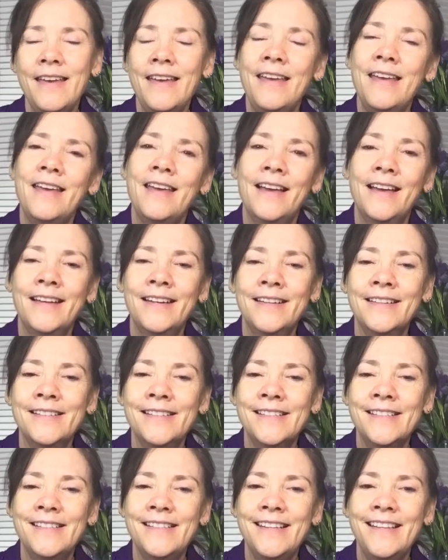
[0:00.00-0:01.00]

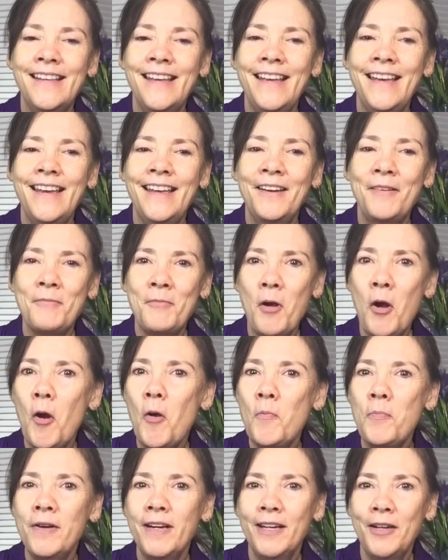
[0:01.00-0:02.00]
And I'm
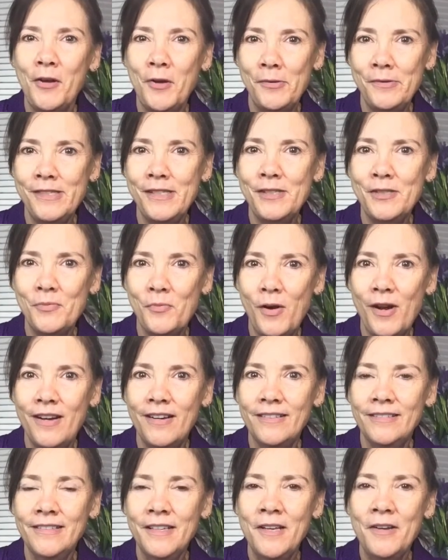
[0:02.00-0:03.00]
hoping it goes as
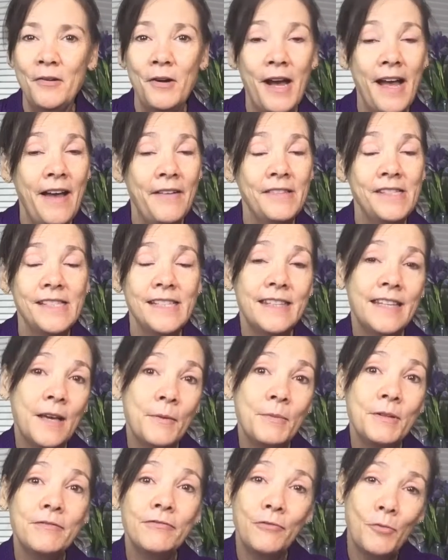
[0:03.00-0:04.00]
well. I haven't seen
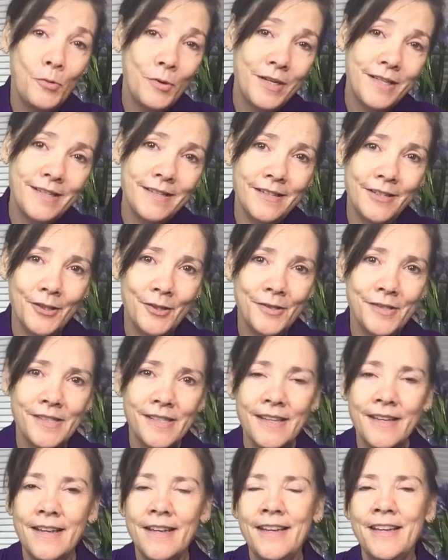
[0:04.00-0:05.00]
them in 40
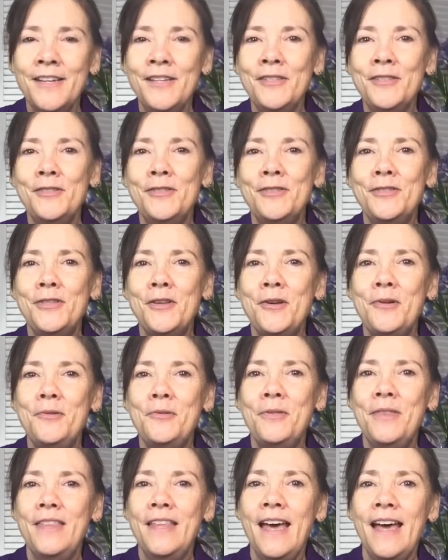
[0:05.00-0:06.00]
years.
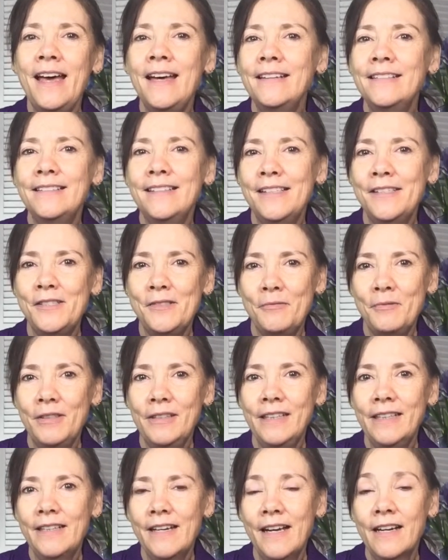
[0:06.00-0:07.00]
So that is
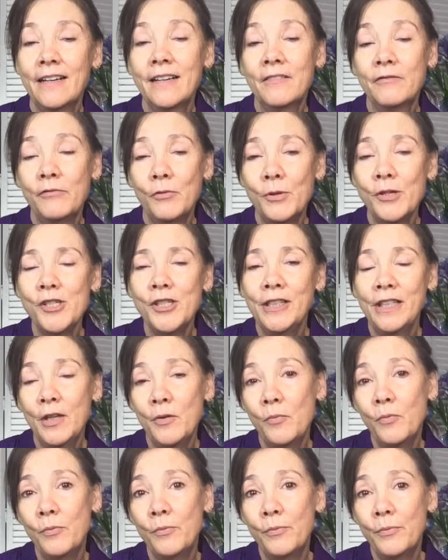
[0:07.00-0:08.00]
really kind of,
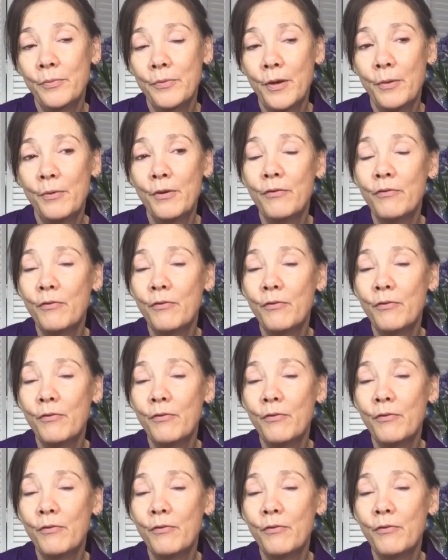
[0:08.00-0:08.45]
unfortunately, there were